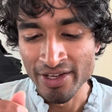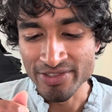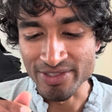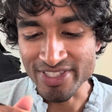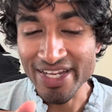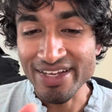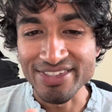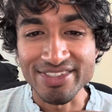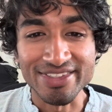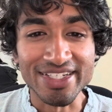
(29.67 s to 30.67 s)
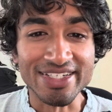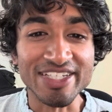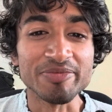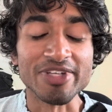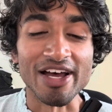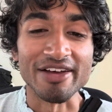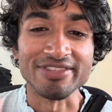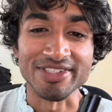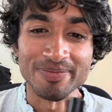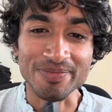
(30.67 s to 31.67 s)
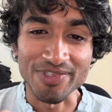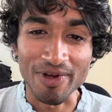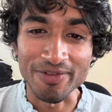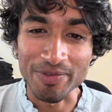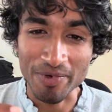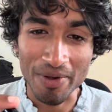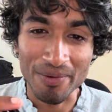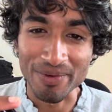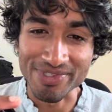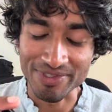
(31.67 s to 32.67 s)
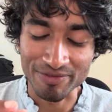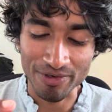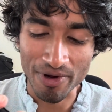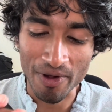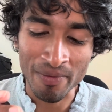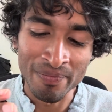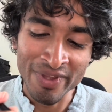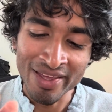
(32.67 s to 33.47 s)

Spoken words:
So today I just did a deep dive to solve this problem once and for all.